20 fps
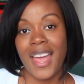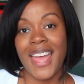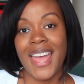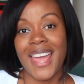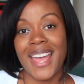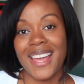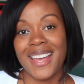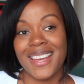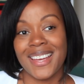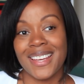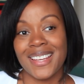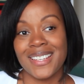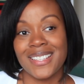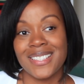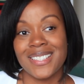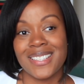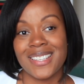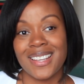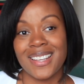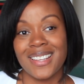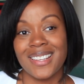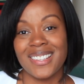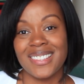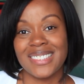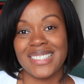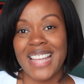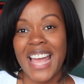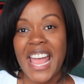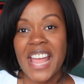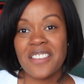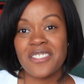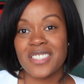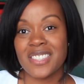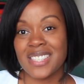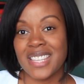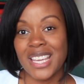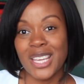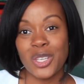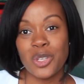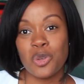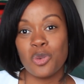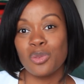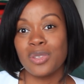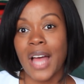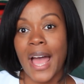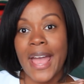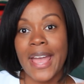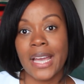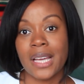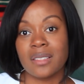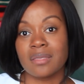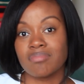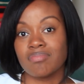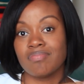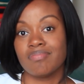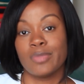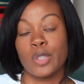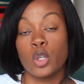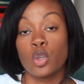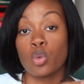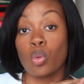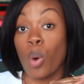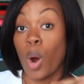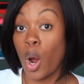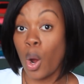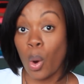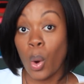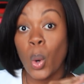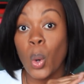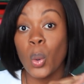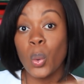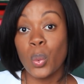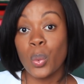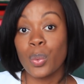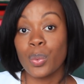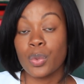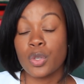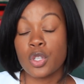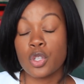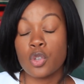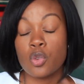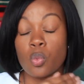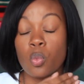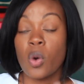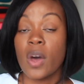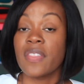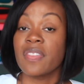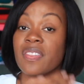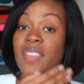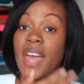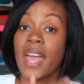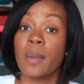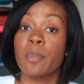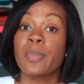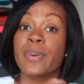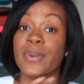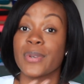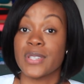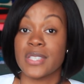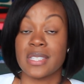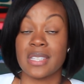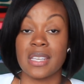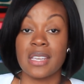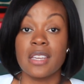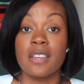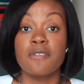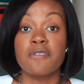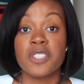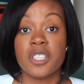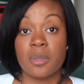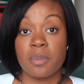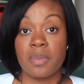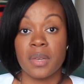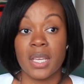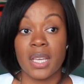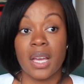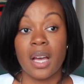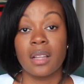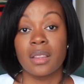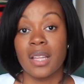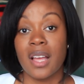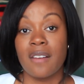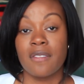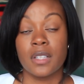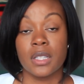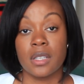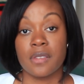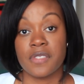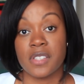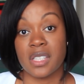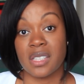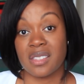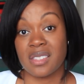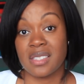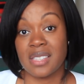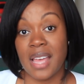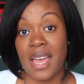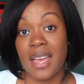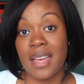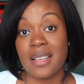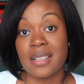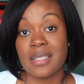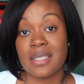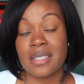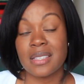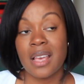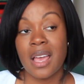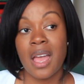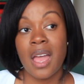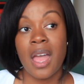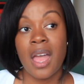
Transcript: and they've seen you like grow to what they perceive to be a level of success,